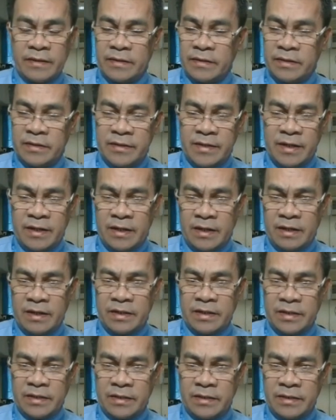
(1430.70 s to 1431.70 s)

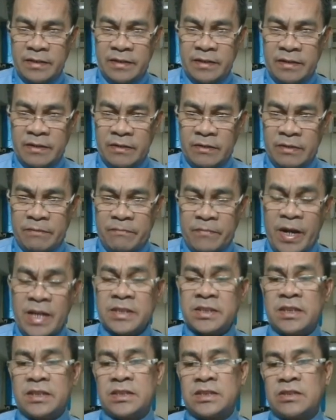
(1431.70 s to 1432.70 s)
the
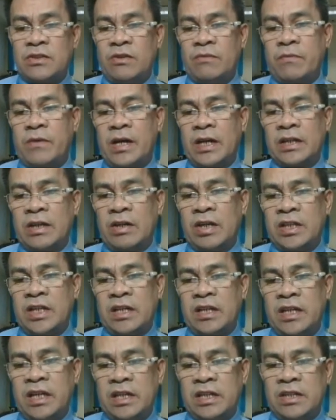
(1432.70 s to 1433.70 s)
process of
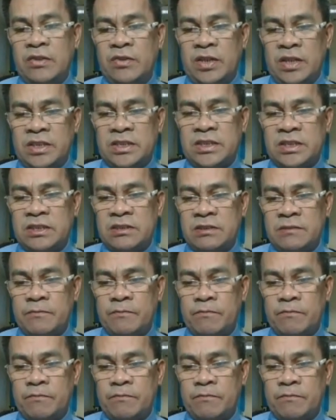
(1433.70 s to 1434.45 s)
calculating dq is